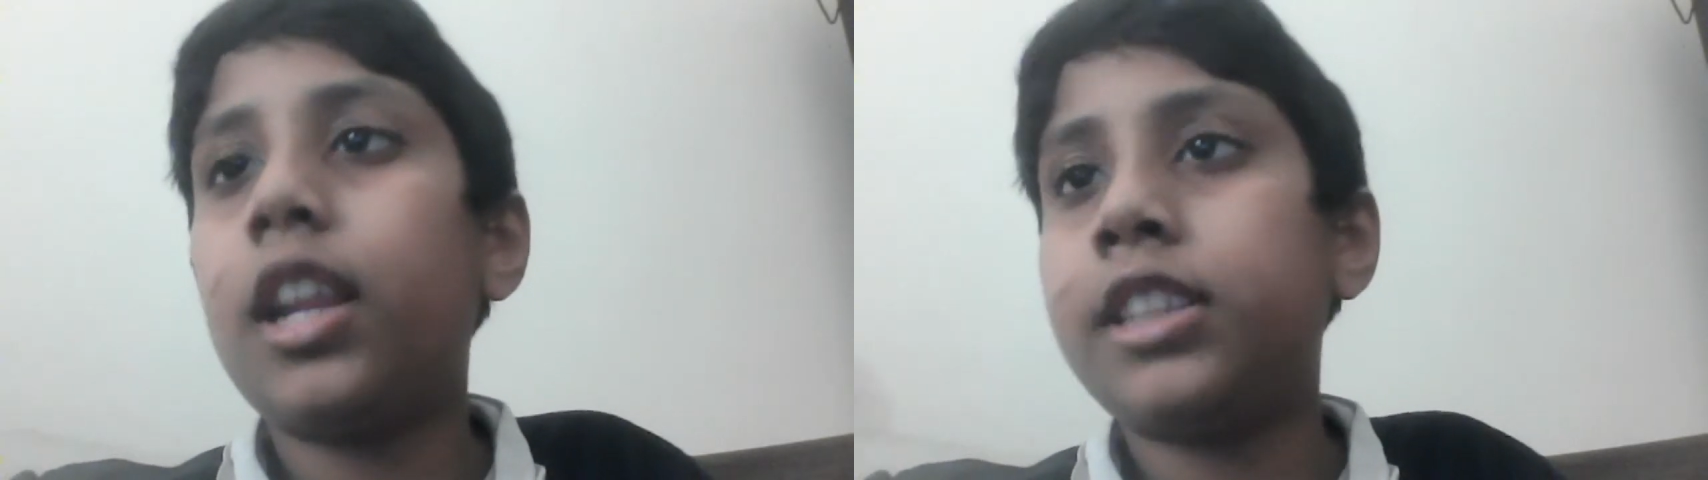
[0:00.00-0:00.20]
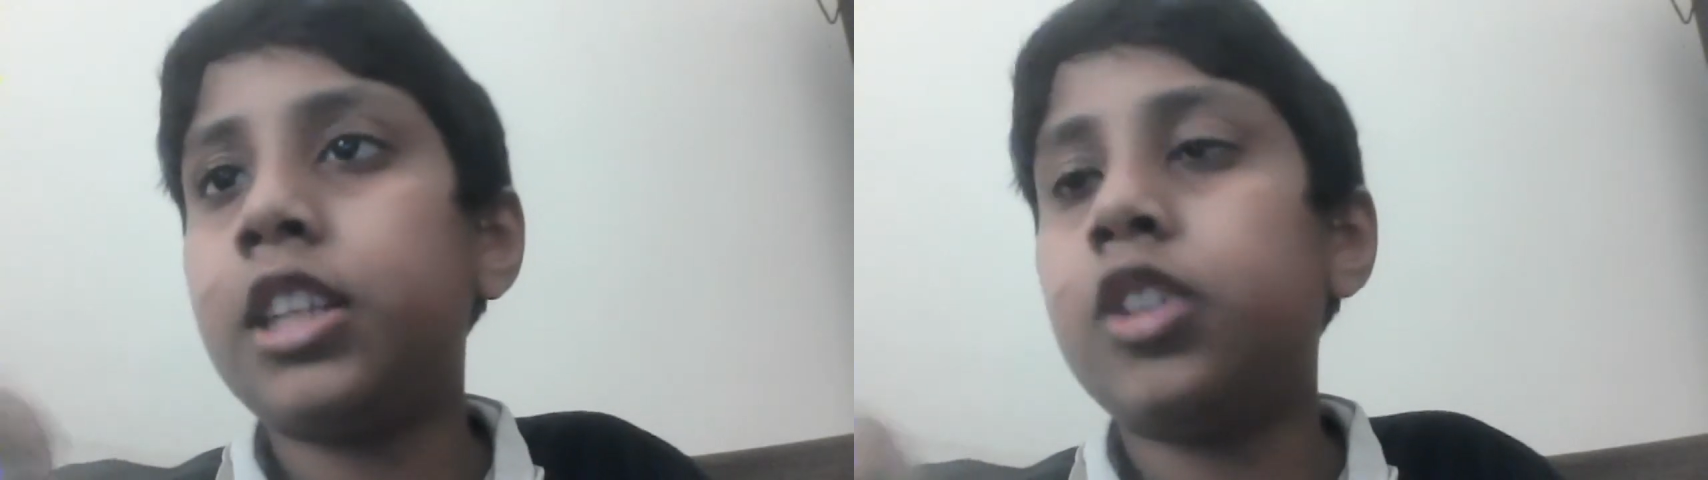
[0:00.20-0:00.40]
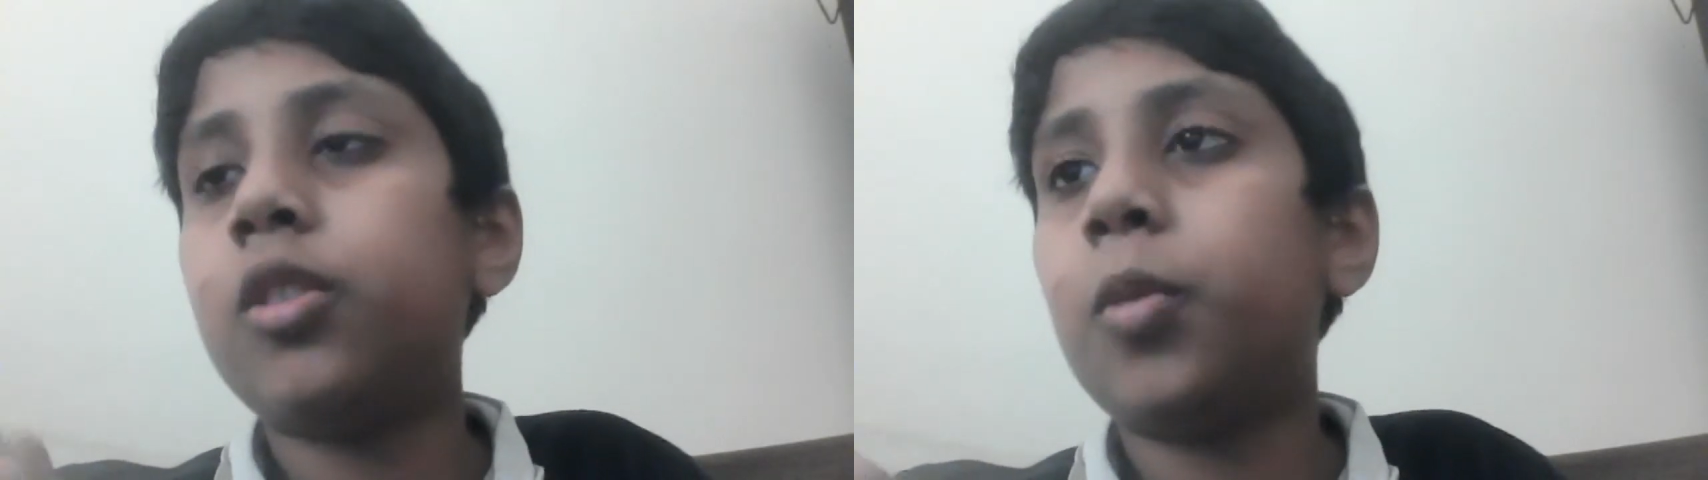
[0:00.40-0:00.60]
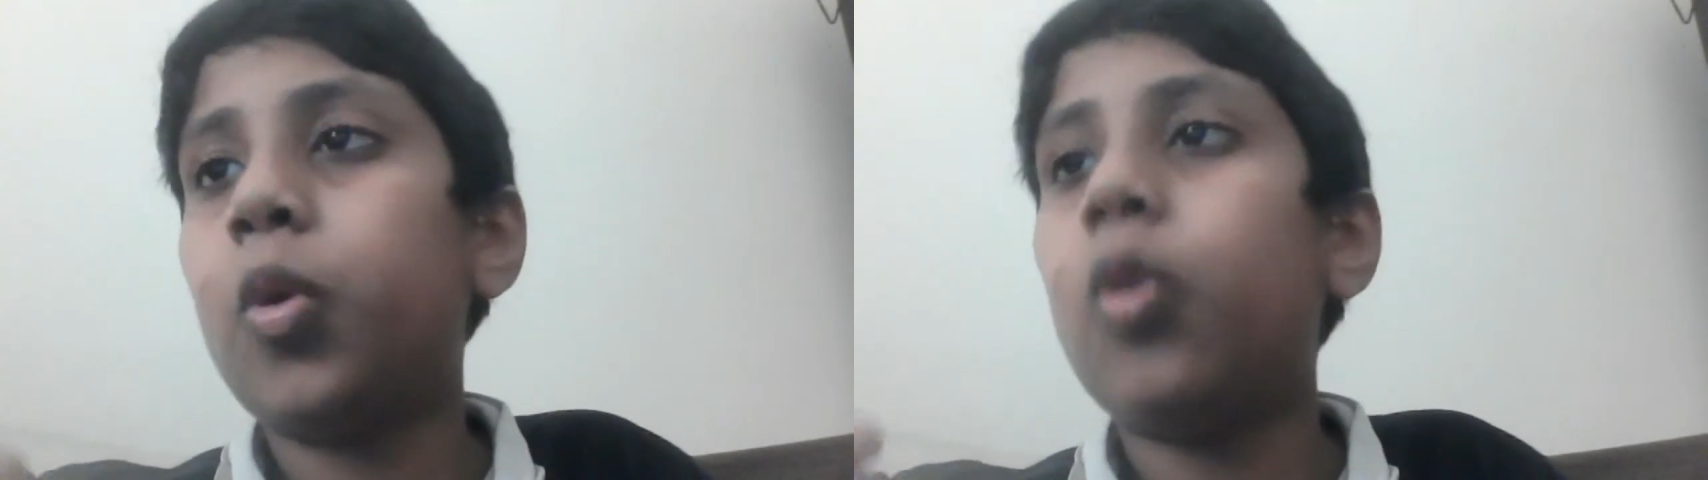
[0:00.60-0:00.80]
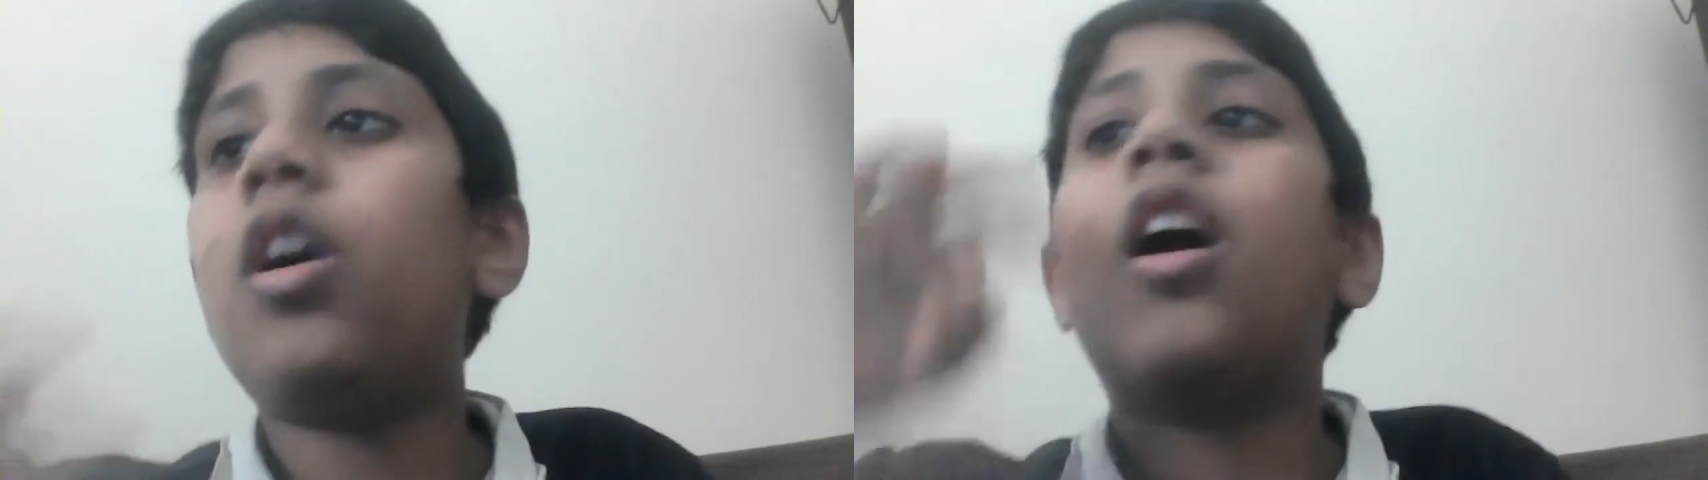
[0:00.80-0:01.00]
let's head to the
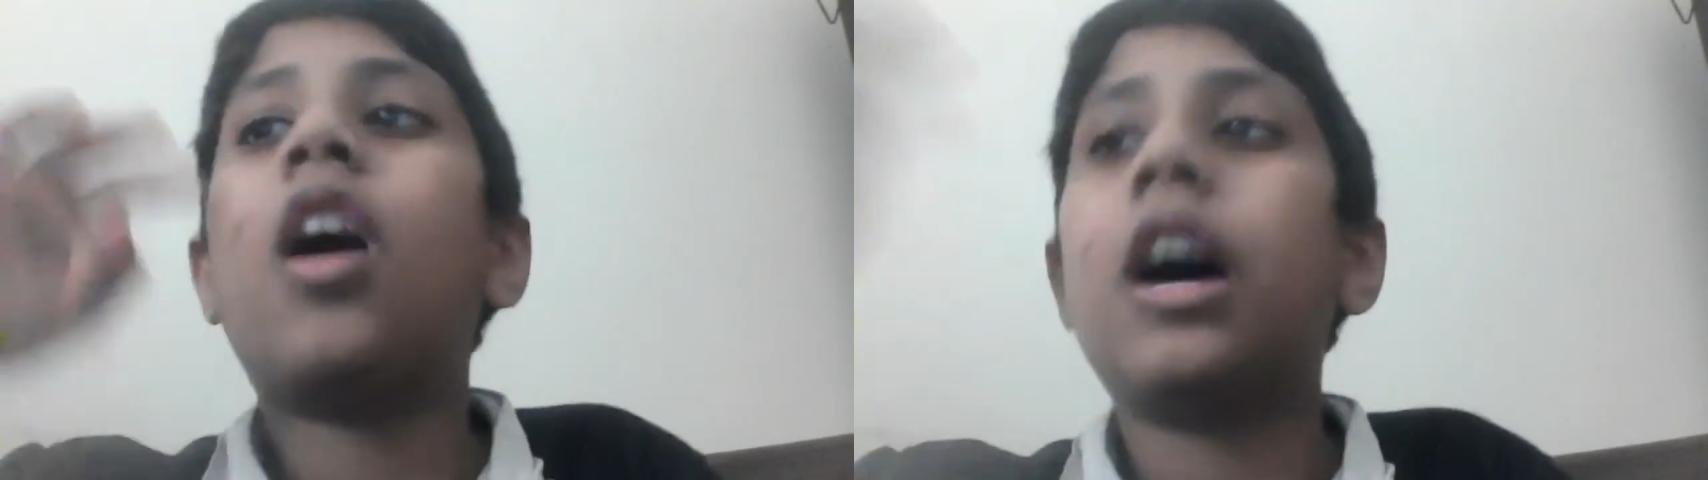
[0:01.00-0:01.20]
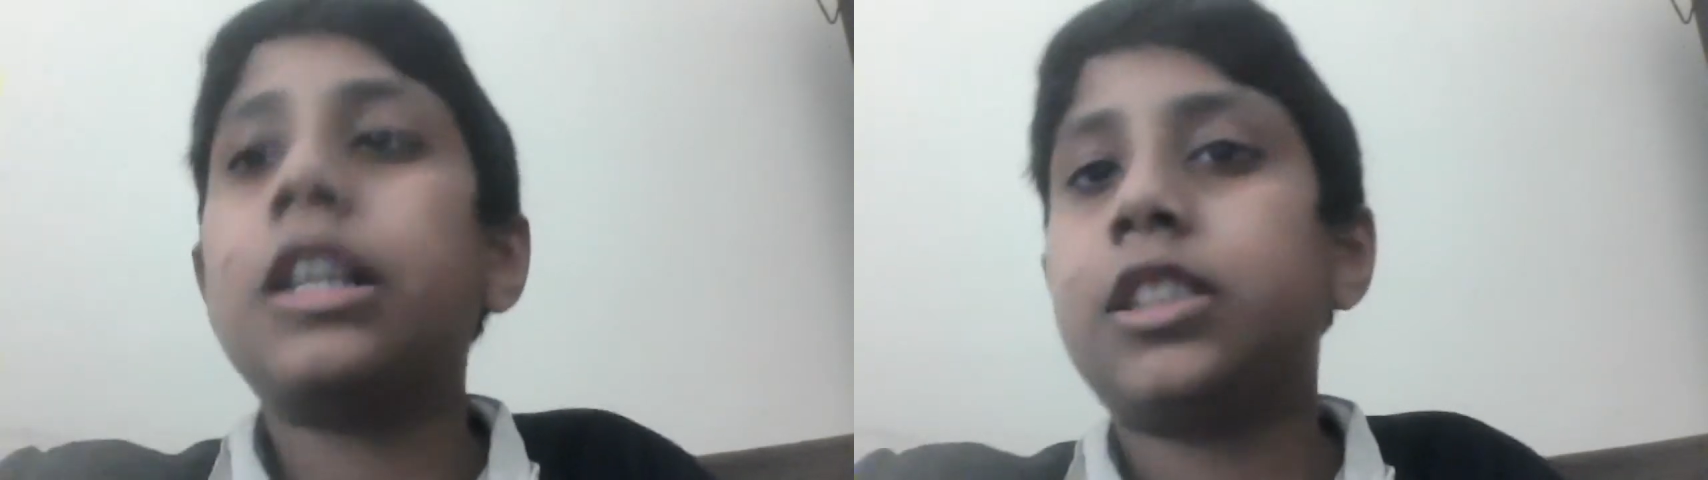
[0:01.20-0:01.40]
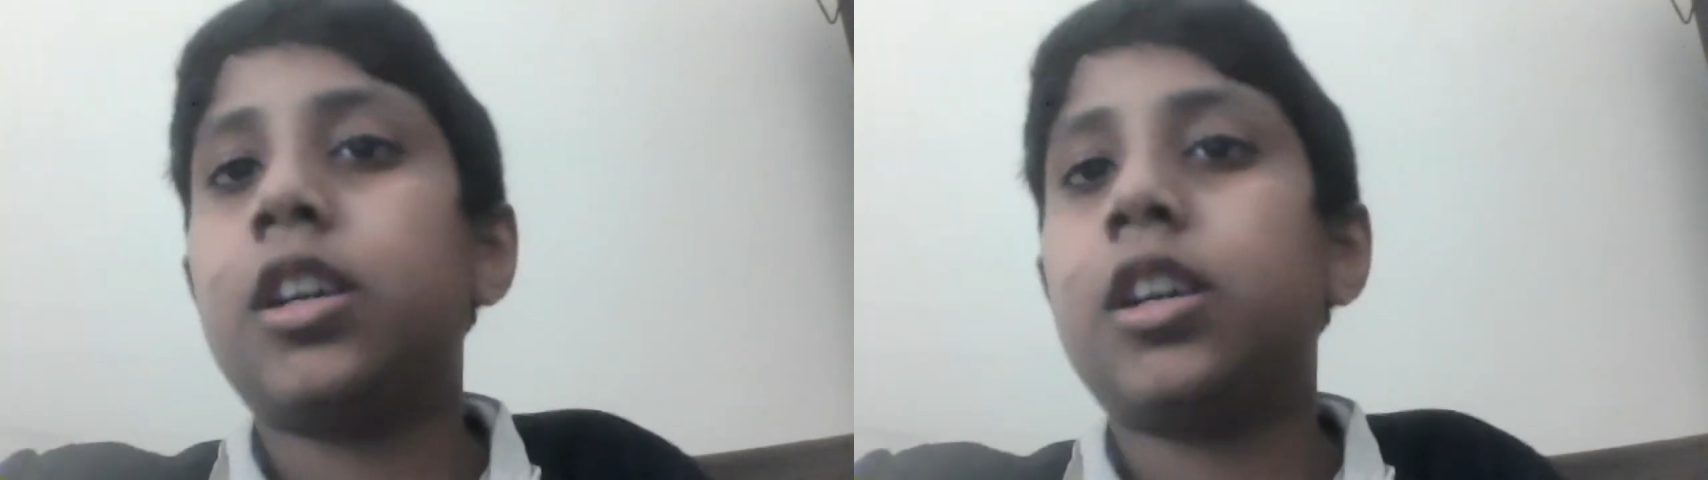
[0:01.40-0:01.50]
more uh,